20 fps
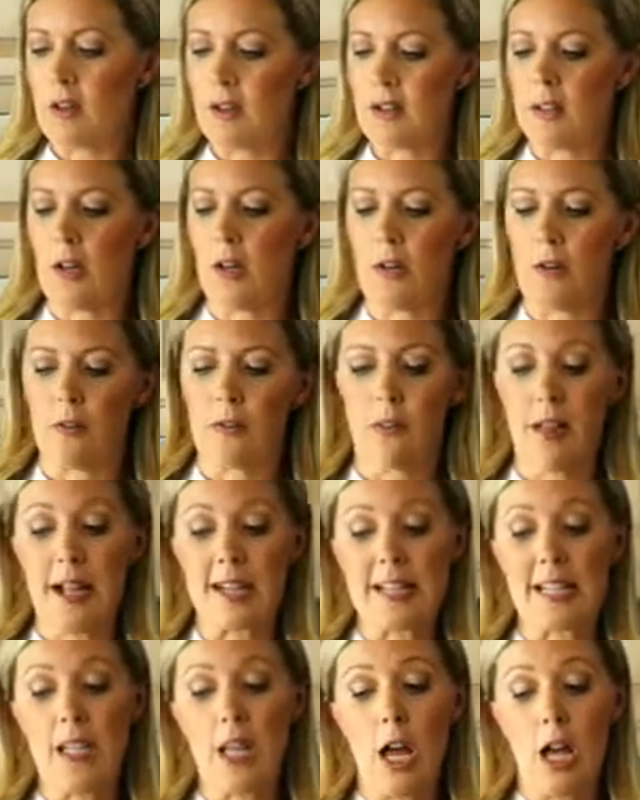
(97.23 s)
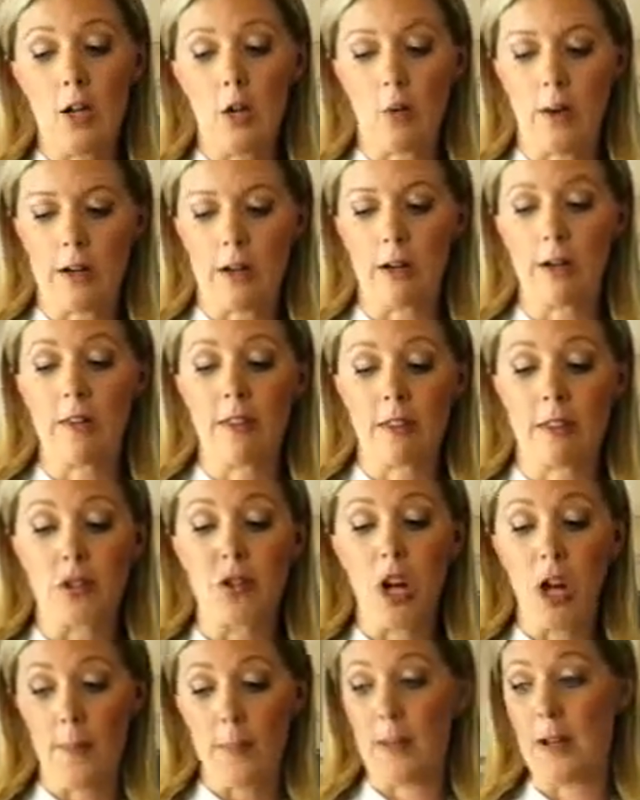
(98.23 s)
So that's a lot quicker than
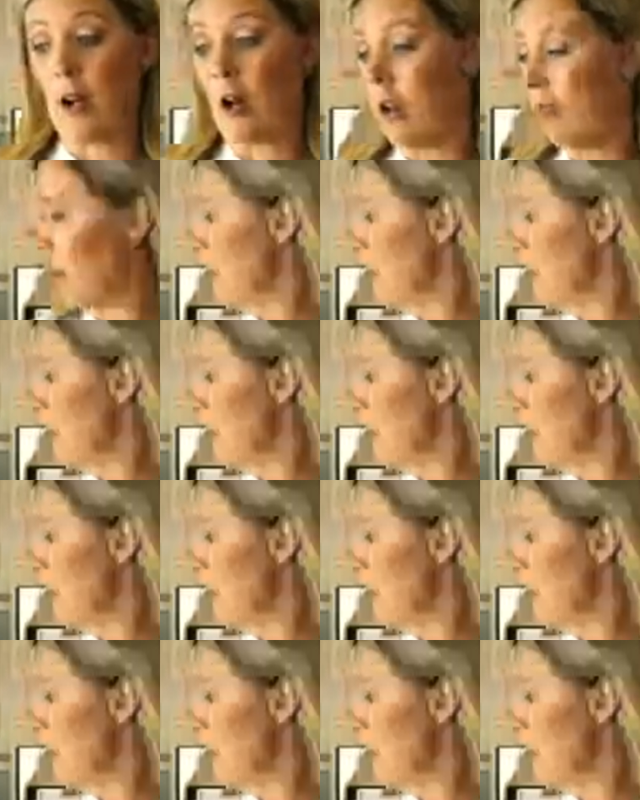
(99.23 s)
chopping all